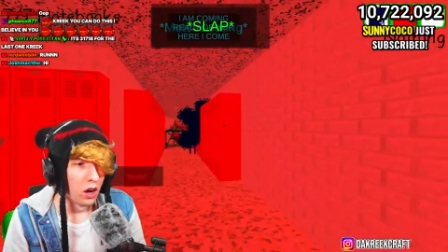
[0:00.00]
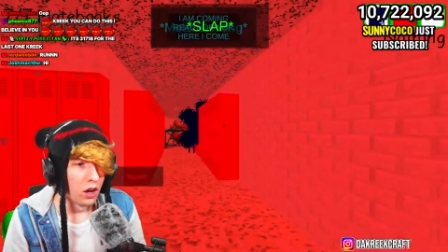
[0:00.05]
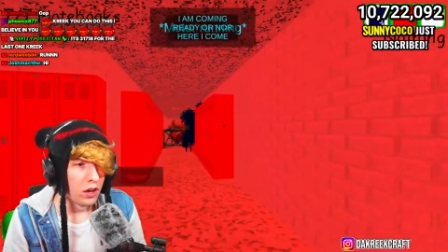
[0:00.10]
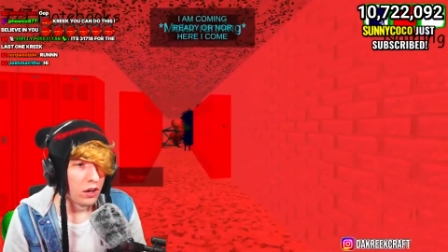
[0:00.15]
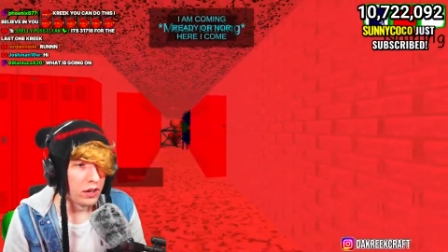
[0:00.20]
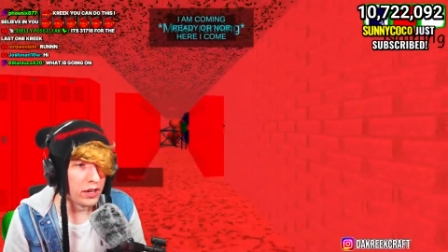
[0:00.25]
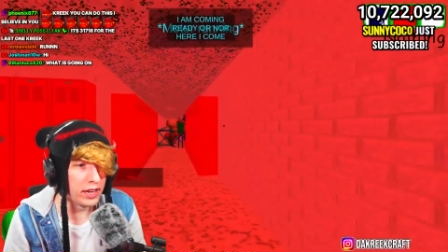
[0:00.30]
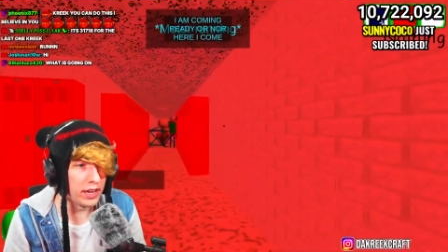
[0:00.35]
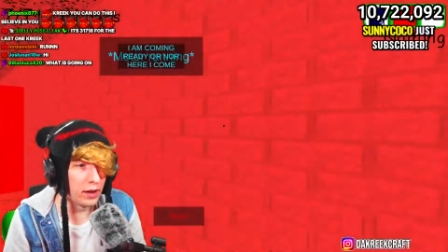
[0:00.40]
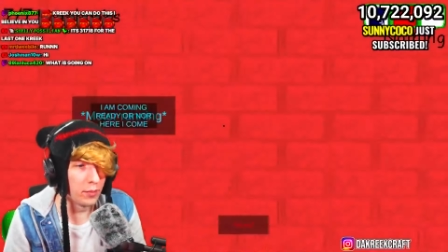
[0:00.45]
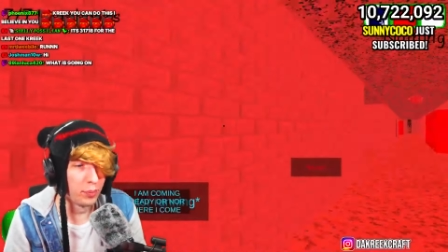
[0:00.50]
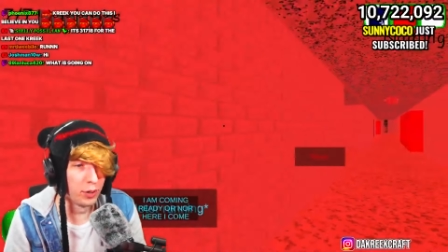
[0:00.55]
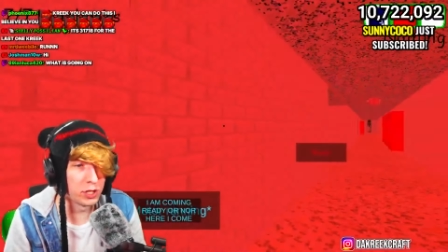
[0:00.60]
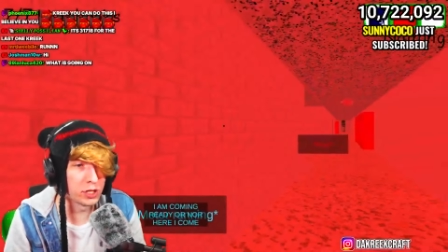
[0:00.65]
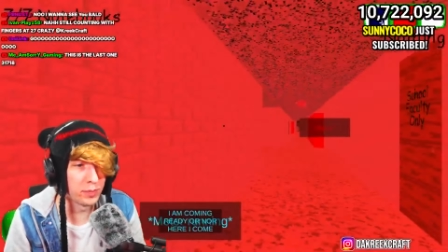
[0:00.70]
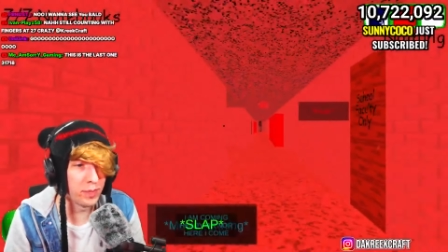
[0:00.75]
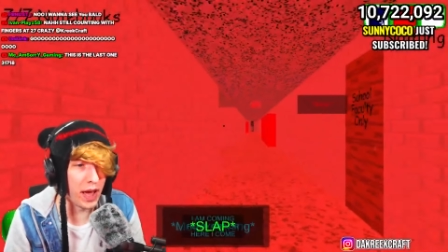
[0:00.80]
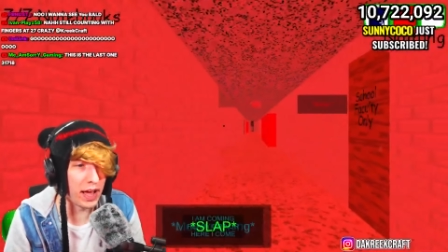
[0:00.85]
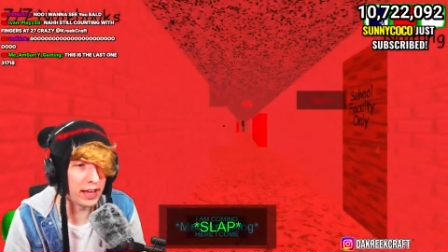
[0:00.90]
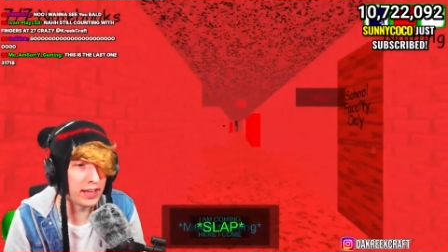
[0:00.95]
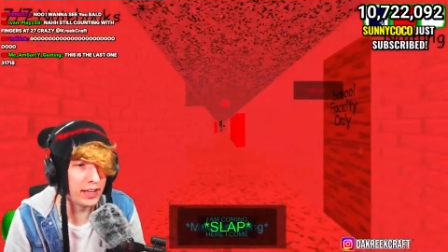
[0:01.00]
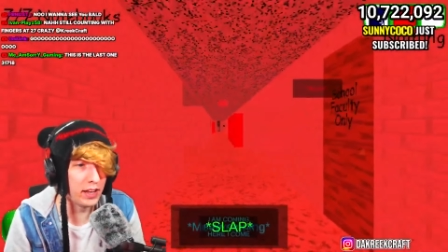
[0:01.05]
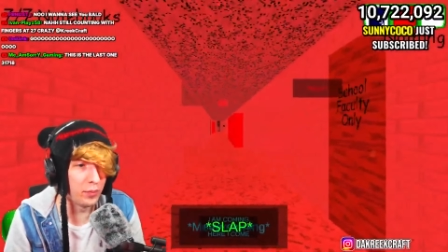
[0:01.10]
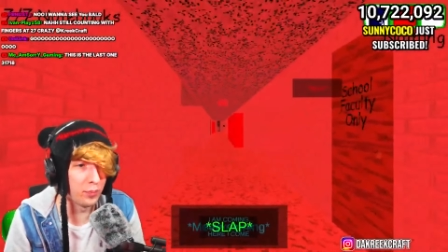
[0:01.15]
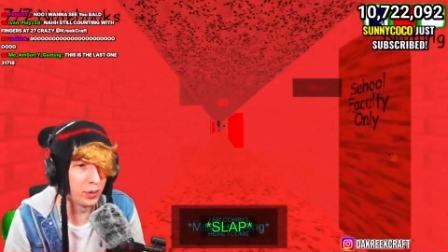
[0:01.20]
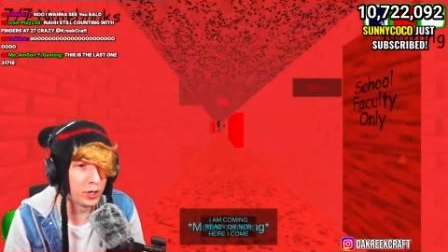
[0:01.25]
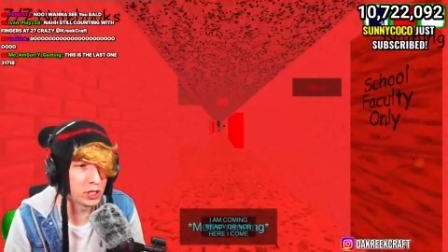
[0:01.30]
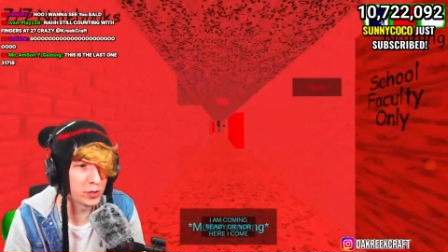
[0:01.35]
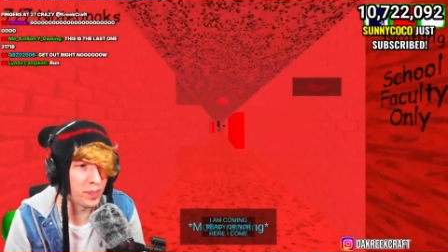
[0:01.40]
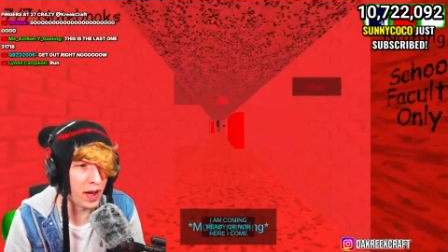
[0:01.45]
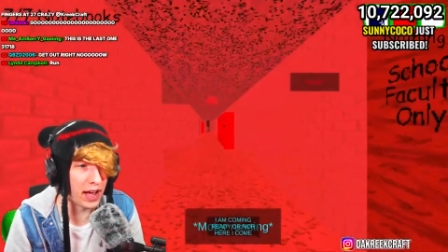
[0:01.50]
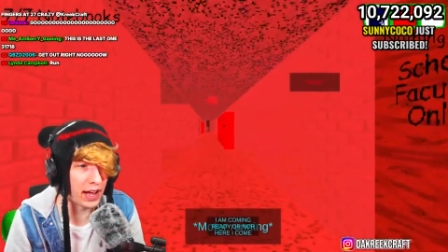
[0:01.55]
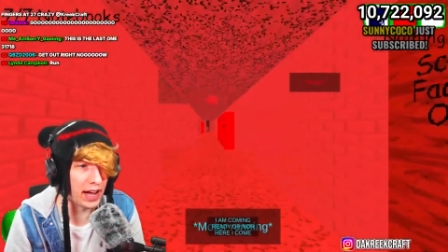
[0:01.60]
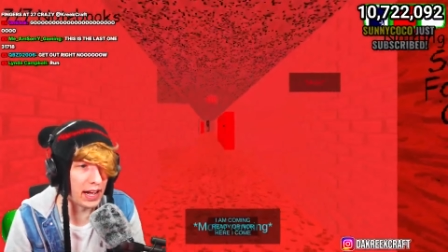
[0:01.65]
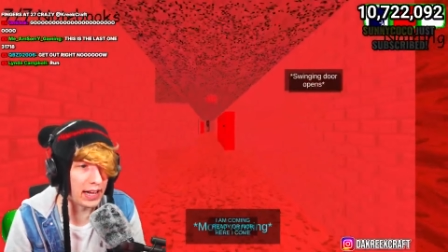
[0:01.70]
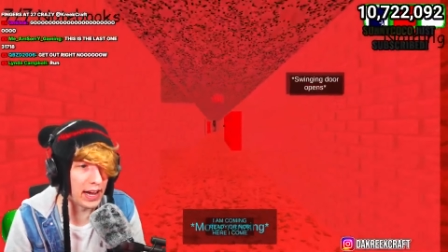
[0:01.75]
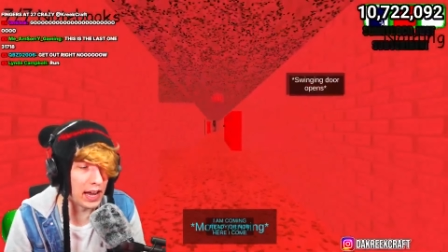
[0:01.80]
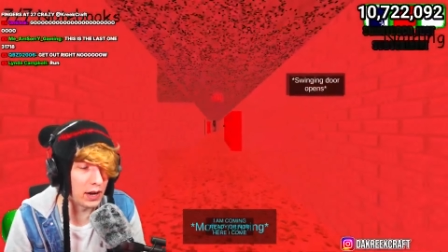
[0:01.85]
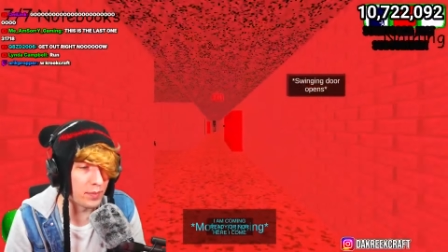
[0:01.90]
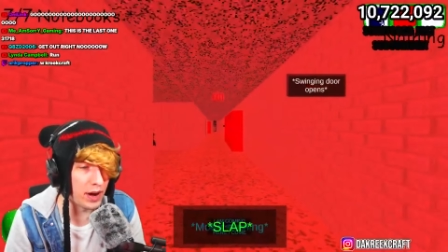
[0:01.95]
He didn't push him back. He didn't push him back. I
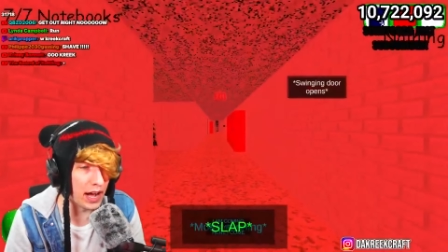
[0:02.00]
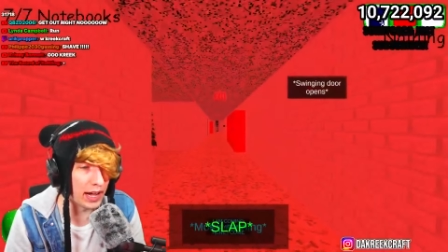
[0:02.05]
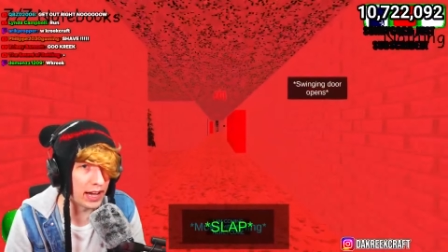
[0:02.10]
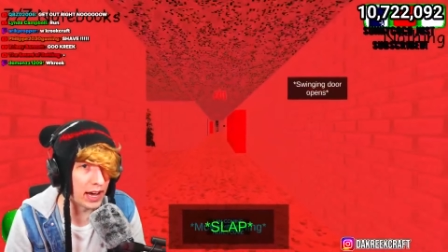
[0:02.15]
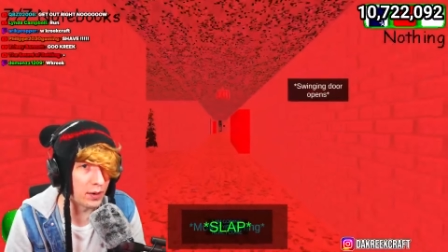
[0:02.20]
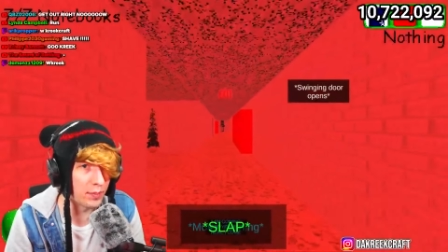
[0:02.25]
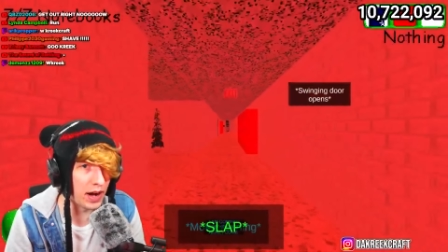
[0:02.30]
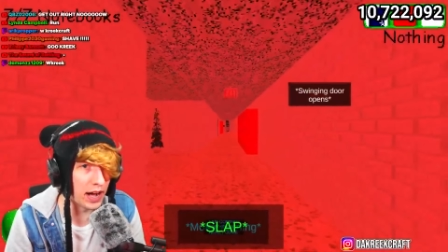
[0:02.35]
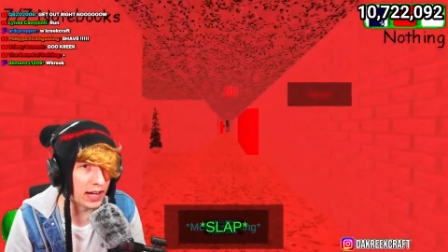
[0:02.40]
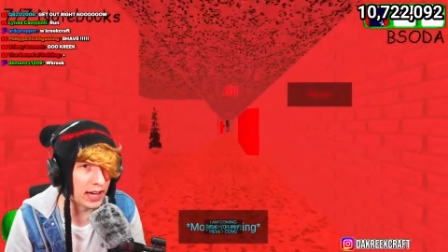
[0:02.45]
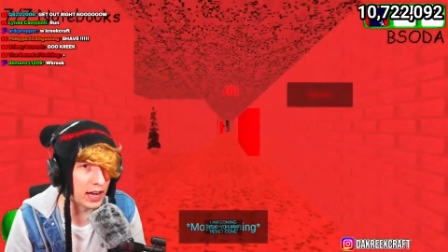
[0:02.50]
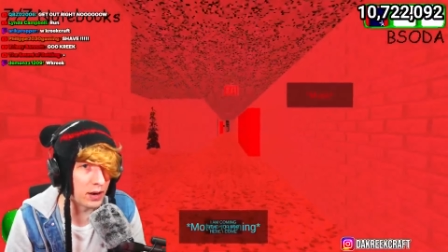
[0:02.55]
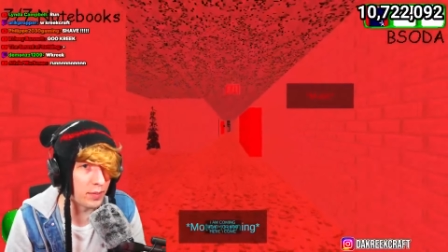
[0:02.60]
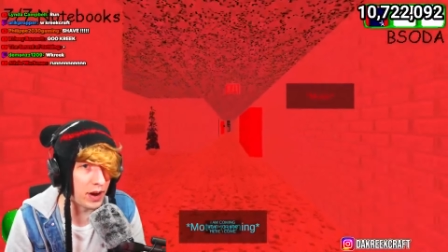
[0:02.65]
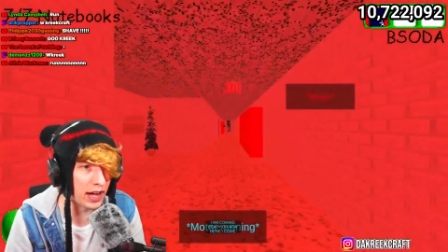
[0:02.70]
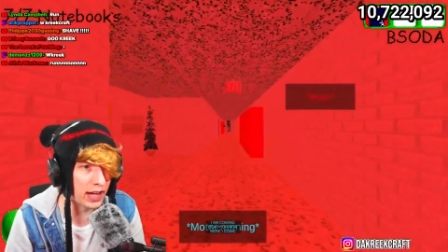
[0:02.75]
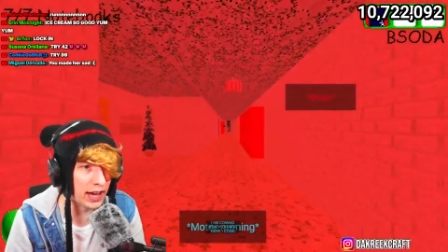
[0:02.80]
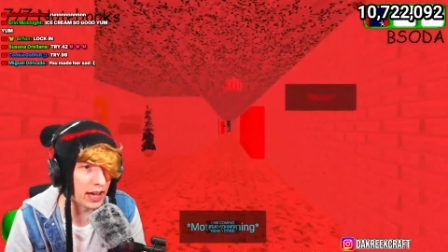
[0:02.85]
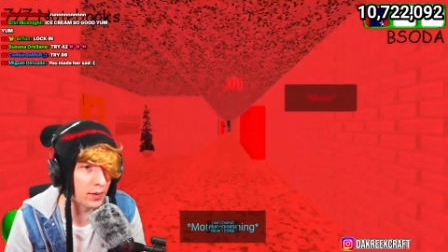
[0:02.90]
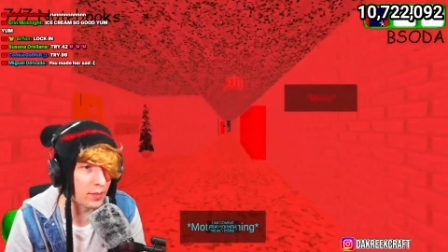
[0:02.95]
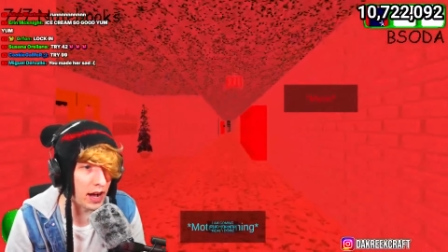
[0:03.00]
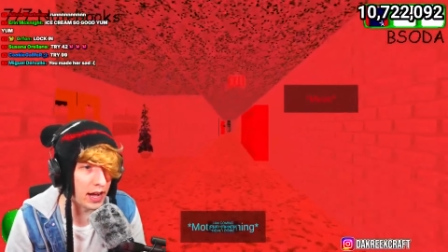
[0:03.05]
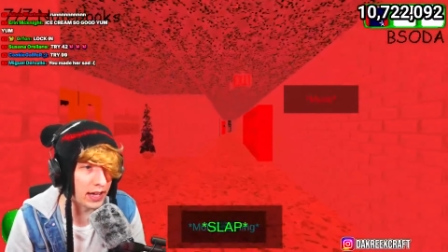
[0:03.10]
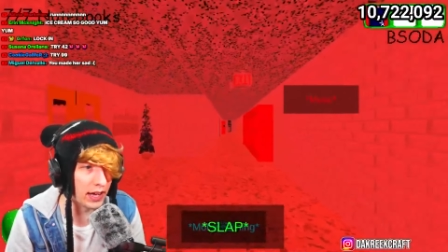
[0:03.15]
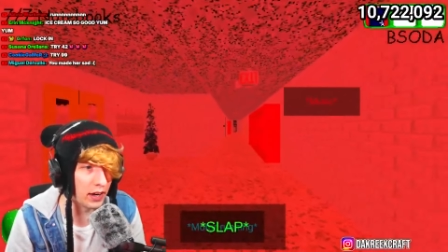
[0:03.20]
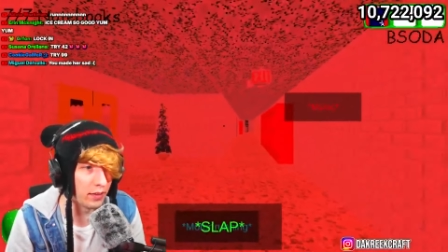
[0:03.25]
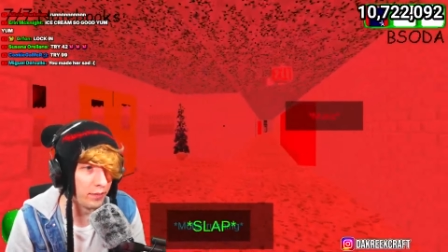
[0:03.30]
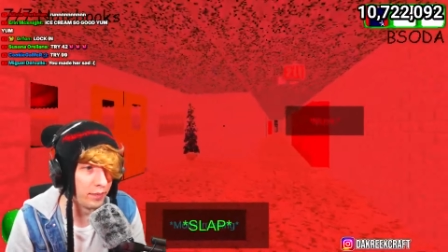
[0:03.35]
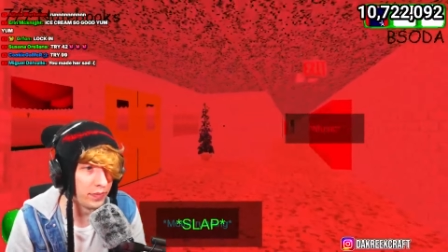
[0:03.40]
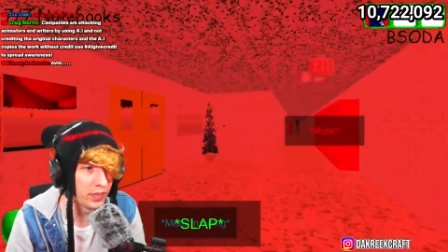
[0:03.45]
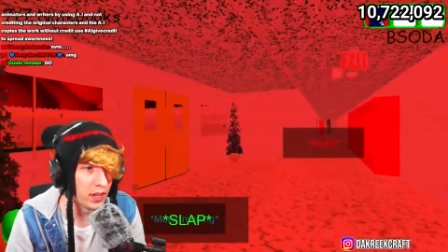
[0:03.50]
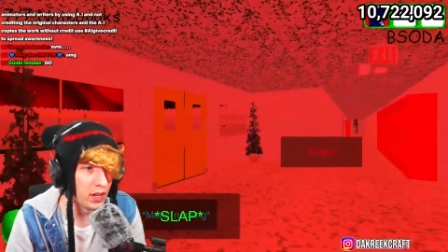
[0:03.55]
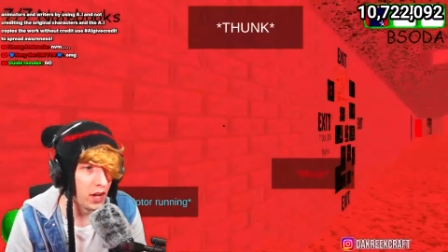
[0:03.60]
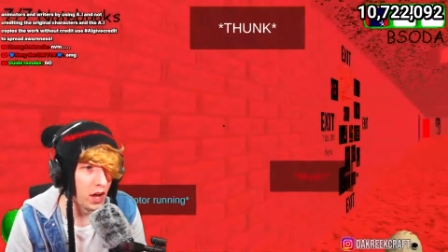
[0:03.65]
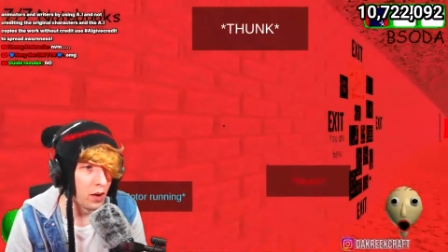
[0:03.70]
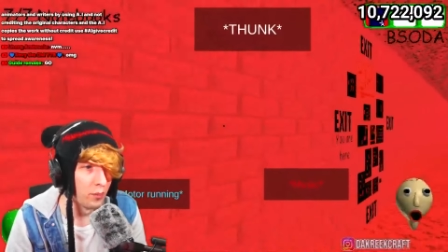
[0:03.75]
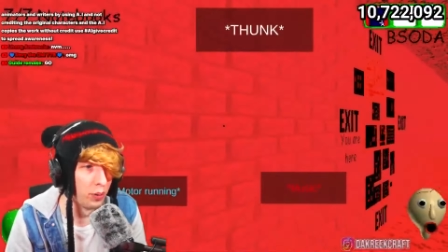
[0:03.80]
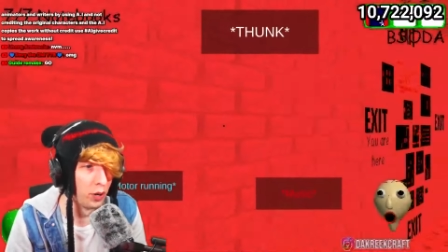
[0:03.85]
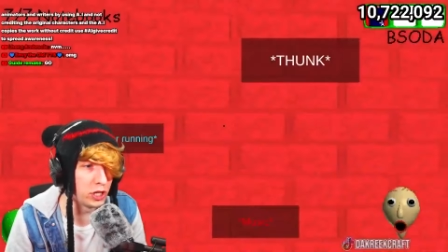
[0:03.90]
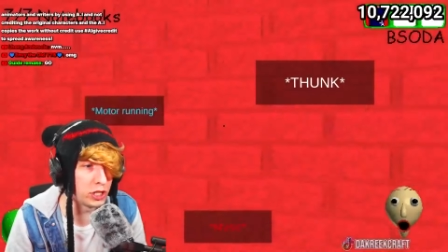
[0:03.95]
got him. I got him. I got him. I got him. I got him.
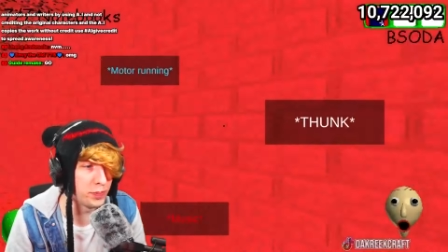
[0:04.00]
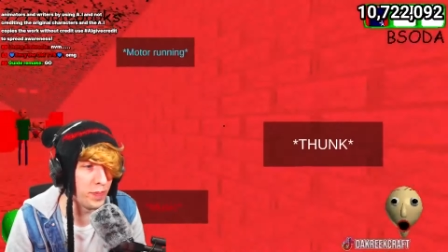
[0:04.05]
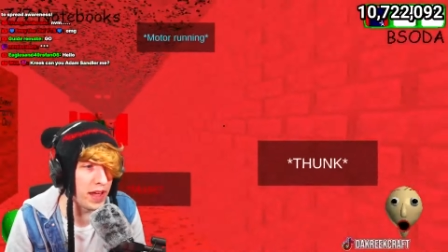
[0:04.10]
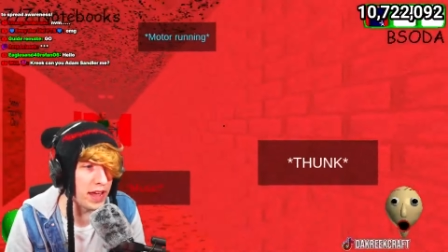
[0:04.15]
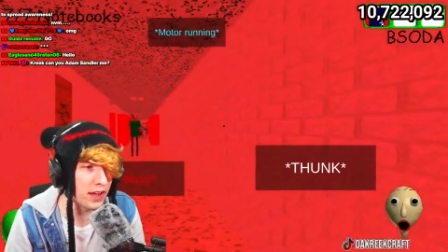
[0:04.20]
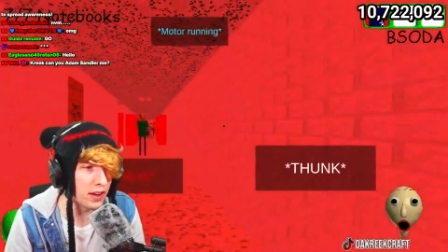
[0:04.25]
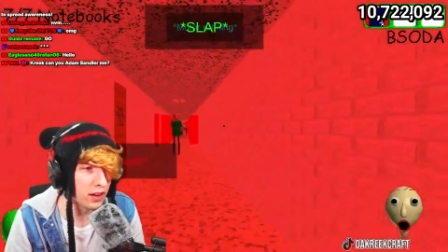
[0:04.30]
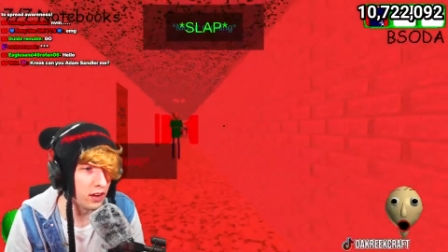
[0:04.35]
Push me.